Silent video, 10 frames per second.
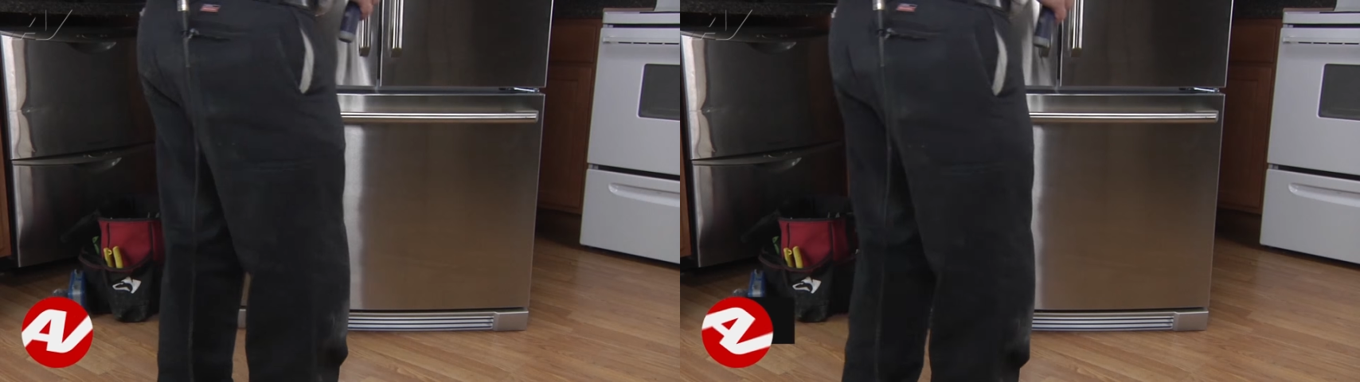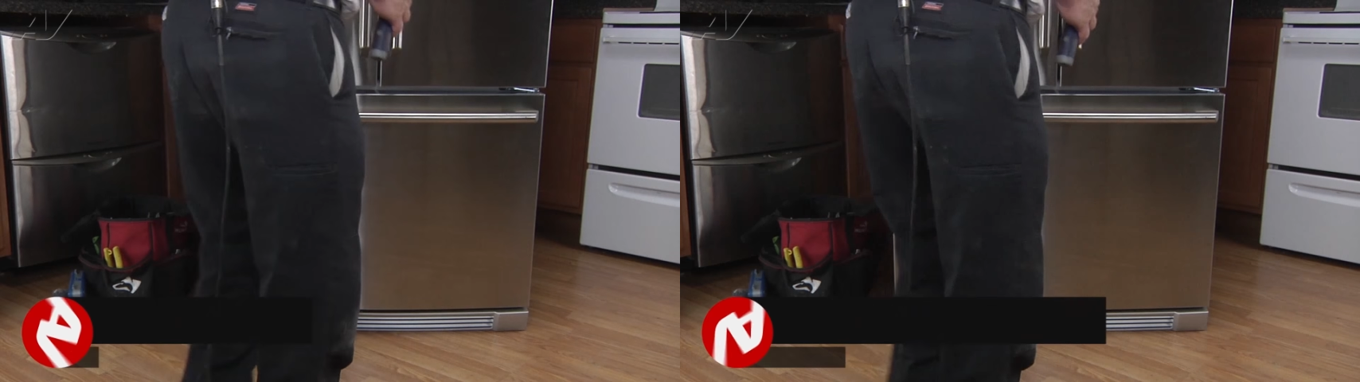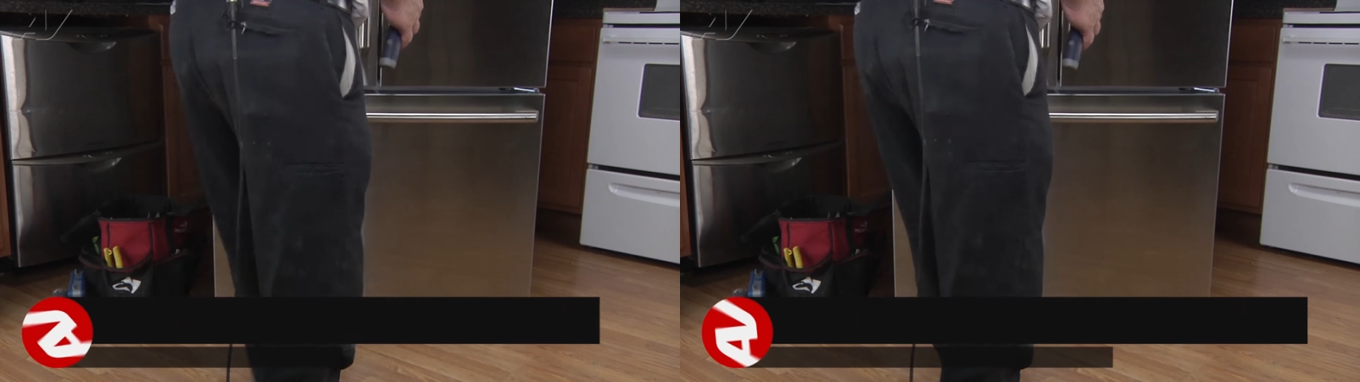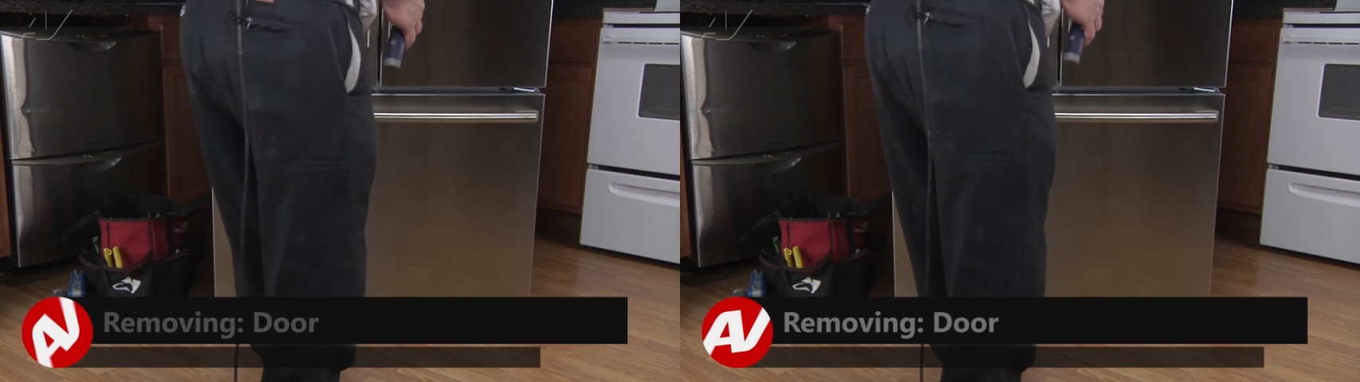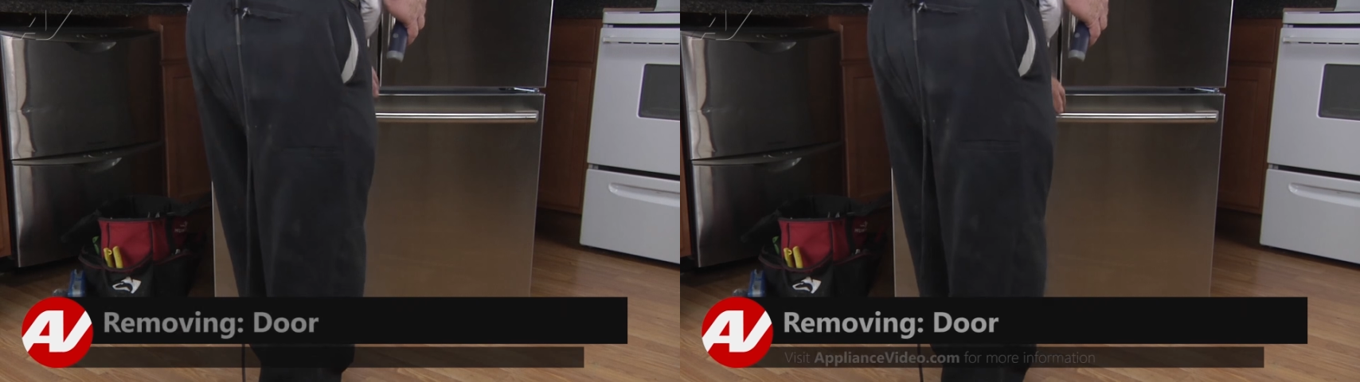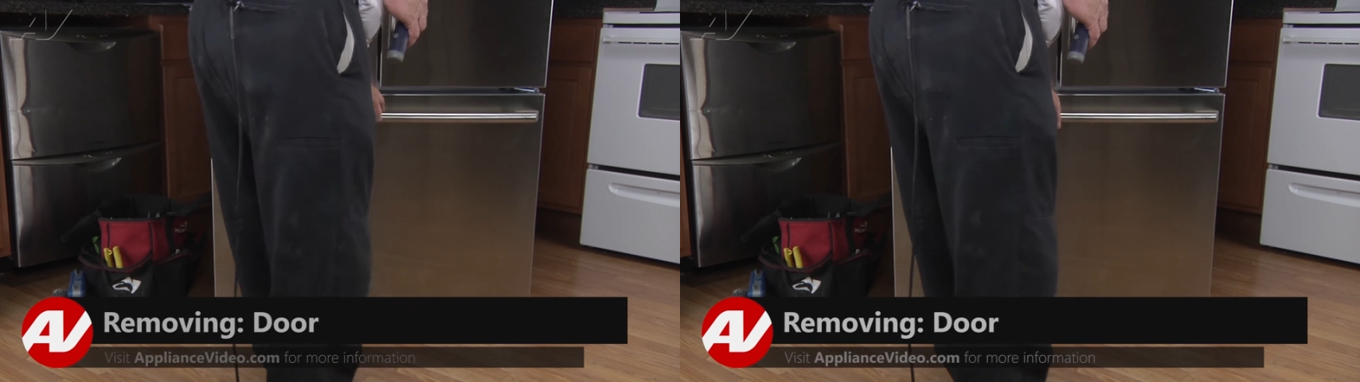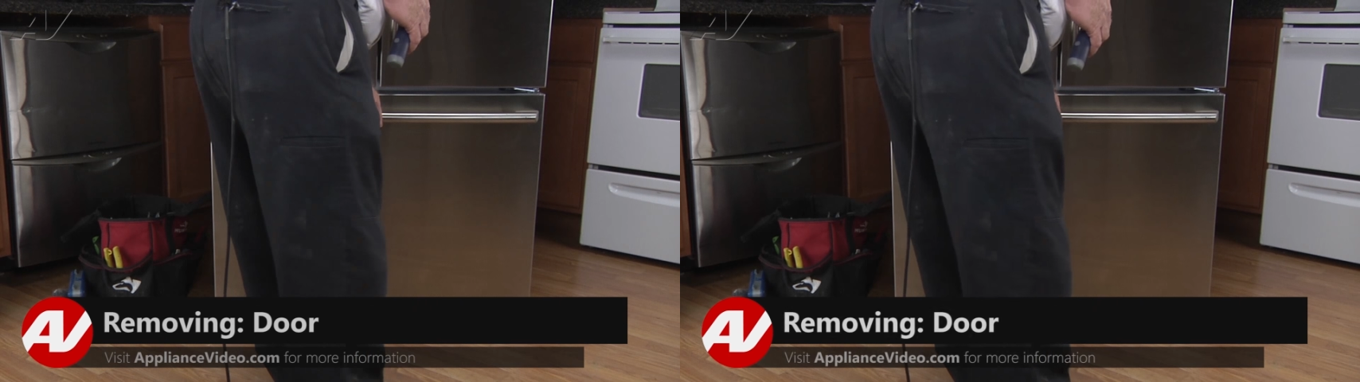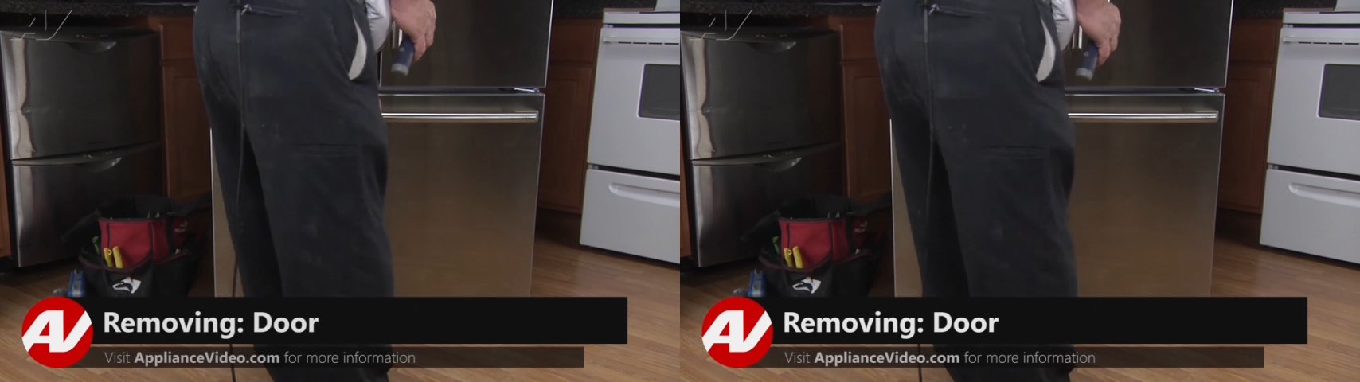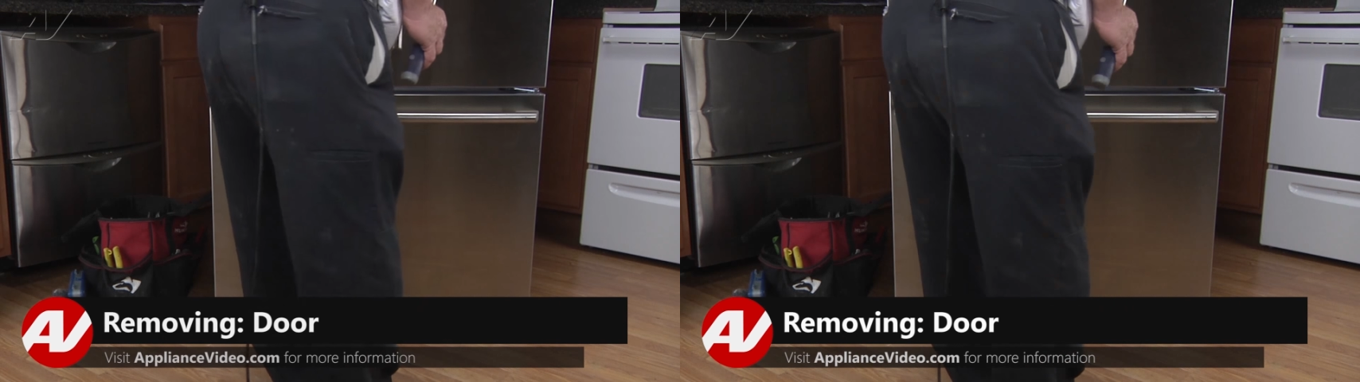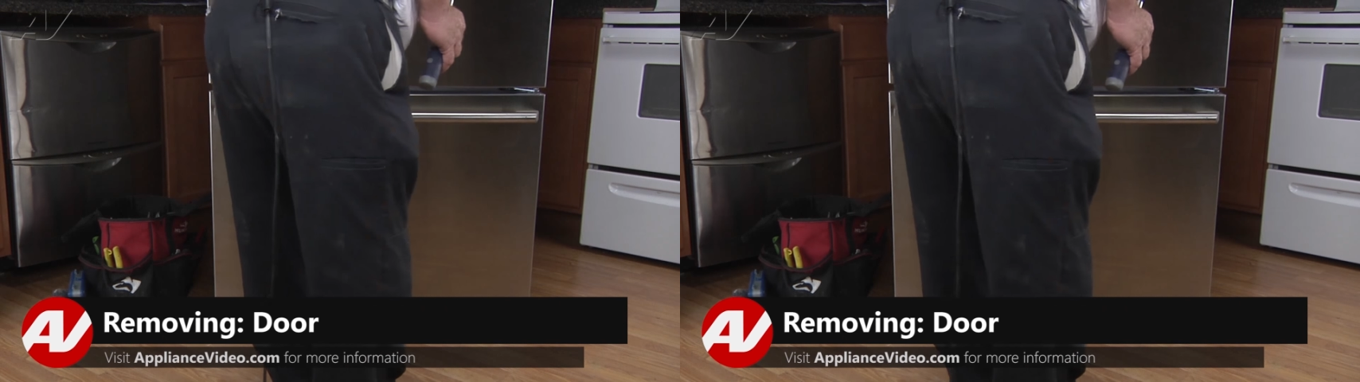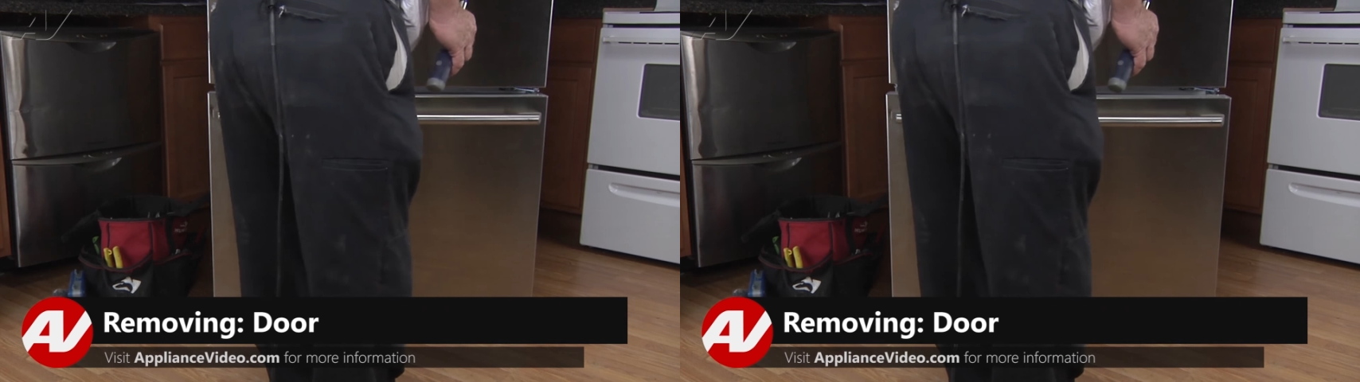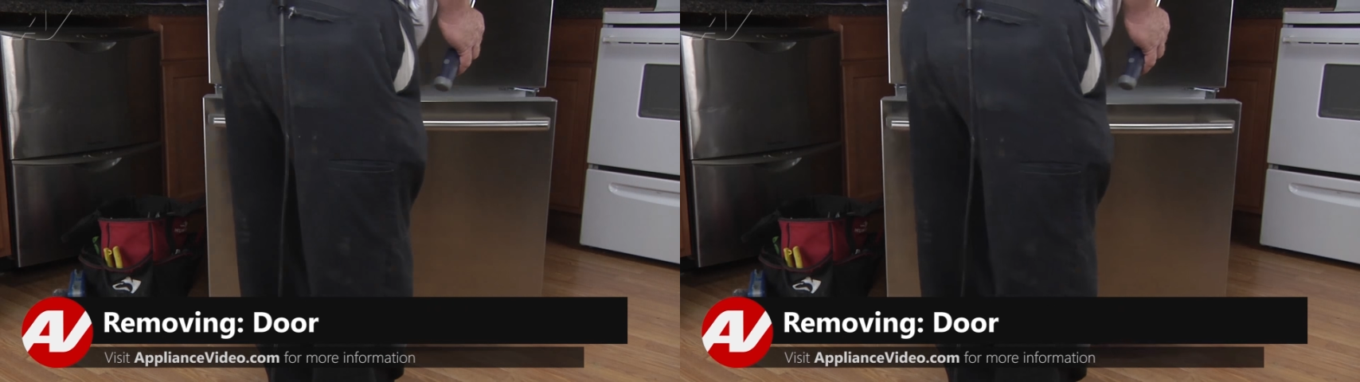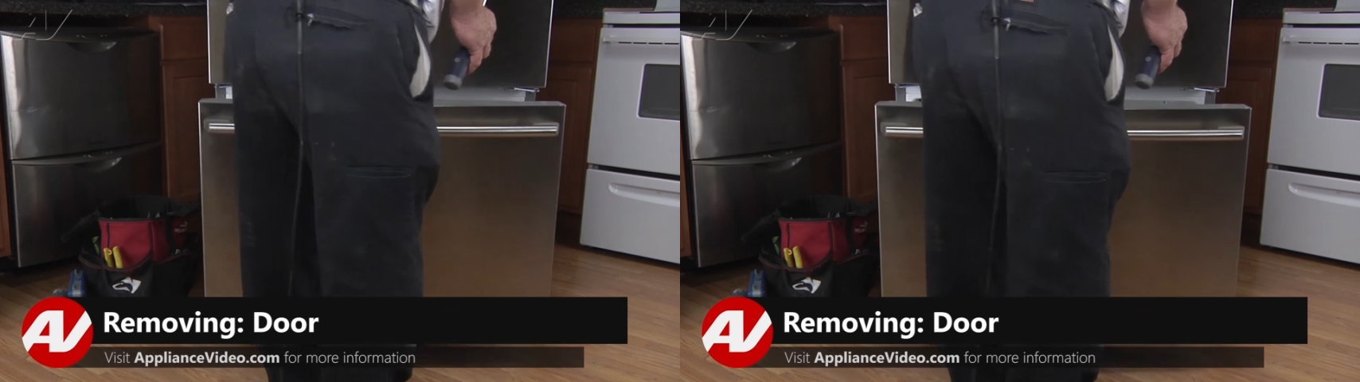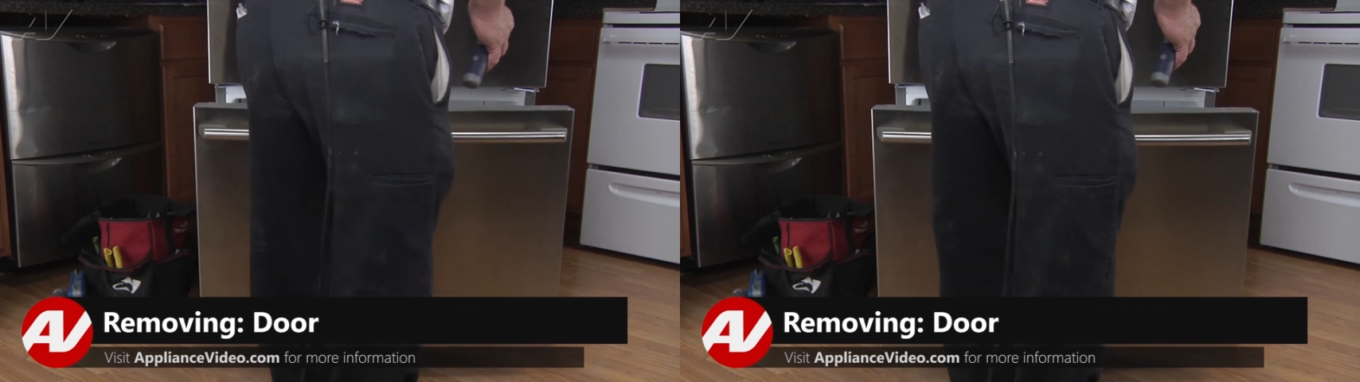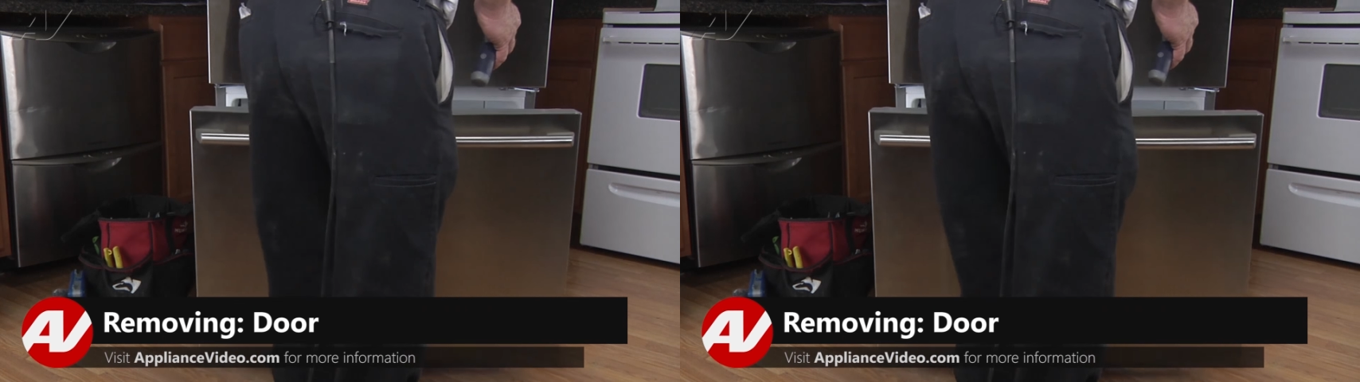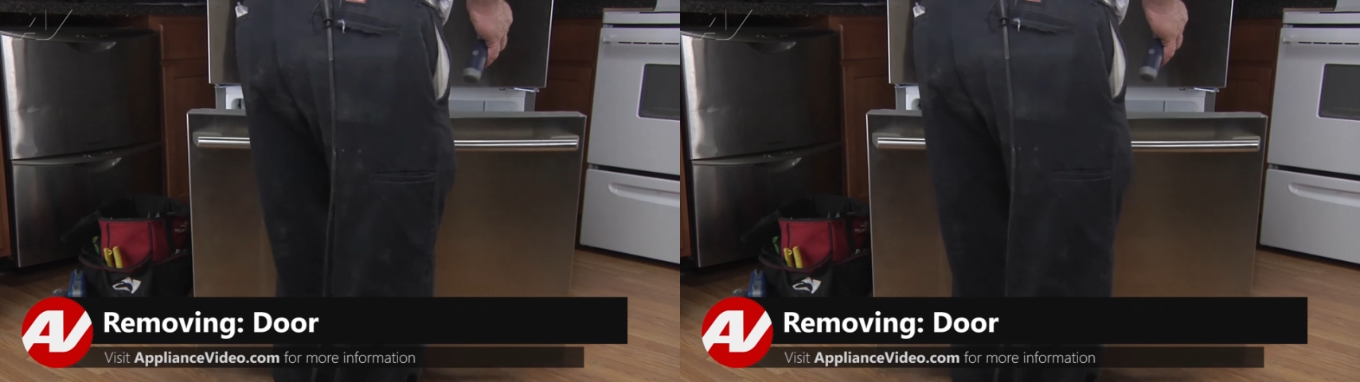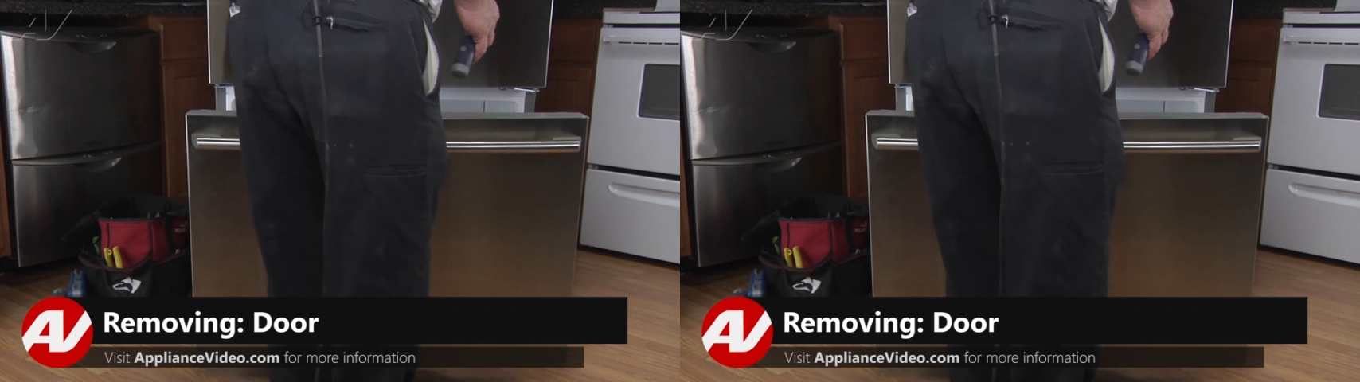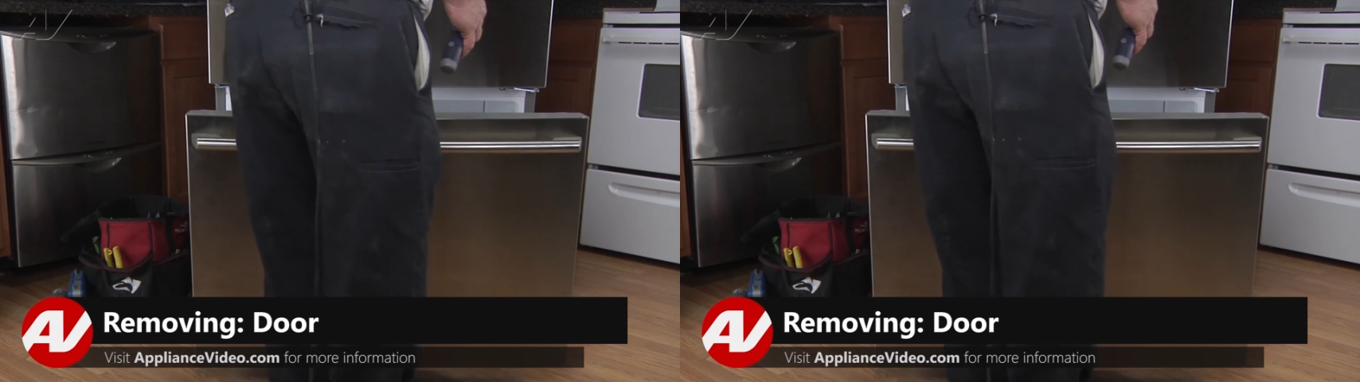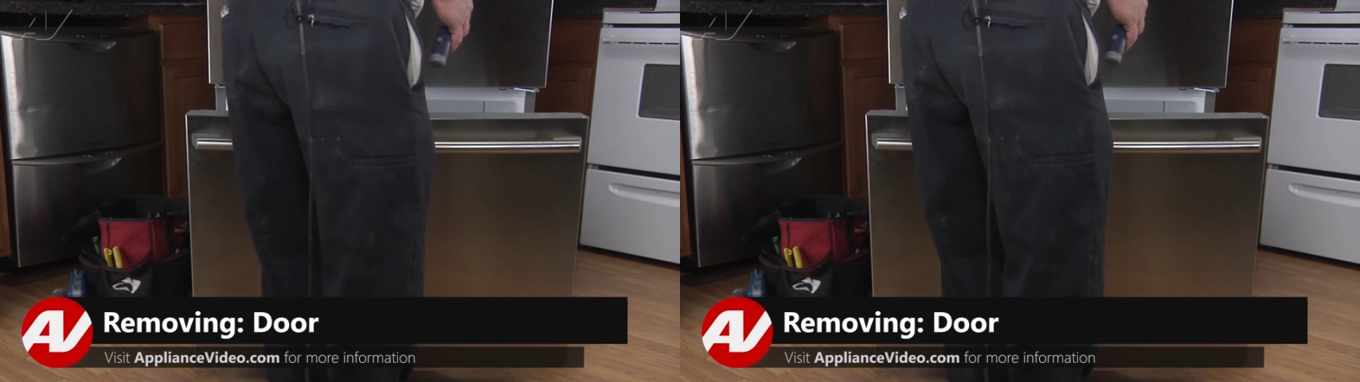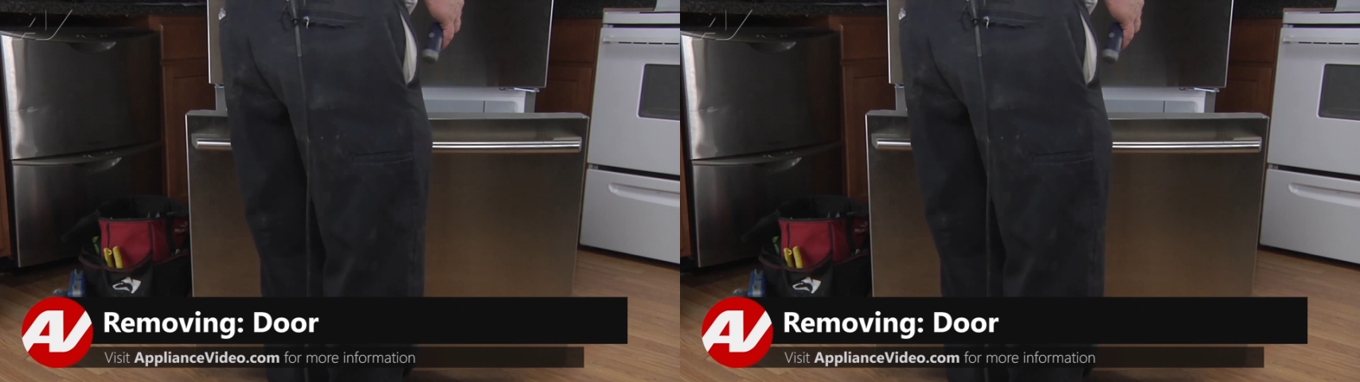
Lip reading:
(no speaker visible)